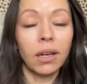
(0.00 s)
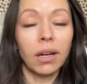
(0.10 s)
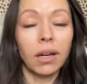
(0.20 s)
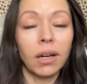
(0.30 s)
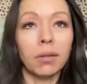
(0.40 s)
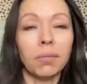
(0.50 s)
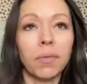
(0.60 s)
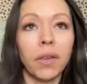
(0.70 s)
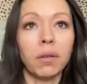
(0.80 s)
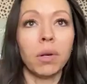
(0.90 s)

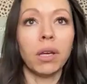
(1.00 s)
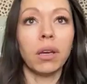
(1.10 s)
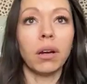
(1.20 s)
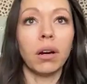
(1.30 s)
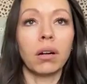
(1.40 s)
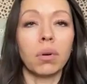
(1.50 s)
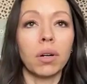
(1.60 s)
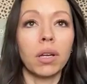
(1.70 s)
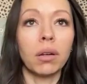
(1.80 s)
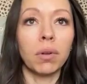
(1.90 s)
And we are
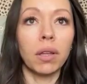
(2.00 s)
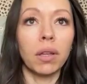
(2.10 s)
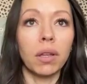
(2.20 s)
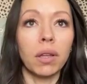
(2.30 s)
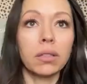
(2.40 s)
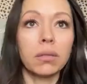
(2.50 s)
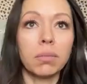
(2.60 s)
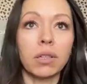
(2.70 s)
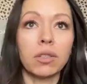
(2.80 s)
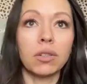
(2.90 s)
working really hard to
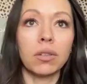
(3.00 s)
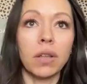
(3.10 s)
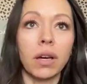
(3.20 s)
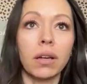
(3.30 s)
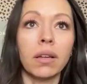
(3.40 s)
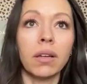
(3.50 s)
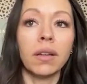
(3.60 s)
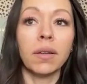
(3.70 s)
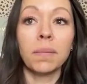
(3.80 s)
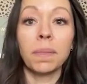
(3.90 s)
make sure that
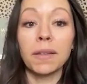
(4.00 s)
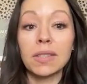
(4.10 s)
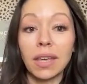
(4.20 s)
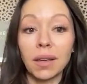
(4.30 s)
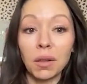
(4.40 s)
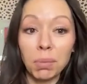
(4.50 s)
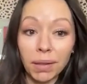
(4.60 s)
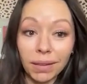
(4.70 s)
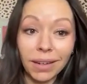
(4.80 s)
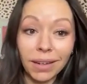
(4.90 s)
the
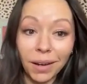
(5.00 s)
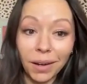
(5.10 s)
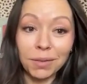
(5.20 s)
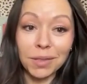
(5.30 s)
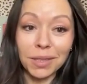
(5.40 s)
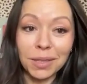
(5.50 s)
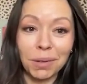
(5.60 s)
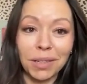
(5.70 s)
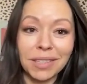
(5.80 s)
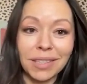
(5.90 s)
scalability of
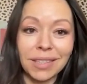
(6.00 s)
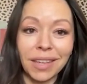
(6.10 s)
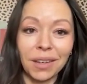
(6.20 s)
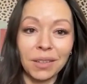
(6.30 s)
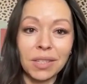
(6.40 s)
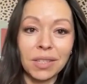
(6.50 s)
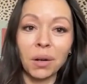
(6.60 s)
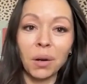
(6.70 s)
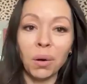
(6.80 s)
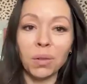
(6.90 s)
Systemize to Scale still
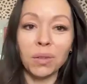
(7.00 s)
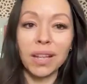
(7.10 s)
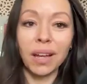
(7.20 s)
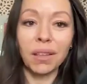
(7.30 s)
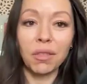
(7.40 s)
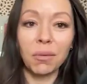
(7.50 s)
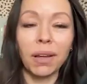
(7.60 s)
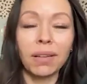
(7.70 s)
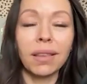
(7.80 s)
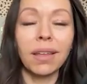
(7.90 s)
holds that
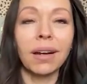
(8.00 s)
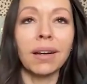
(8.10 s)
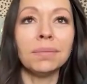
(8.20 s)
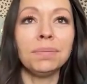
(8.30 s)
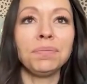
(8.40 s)
thread there.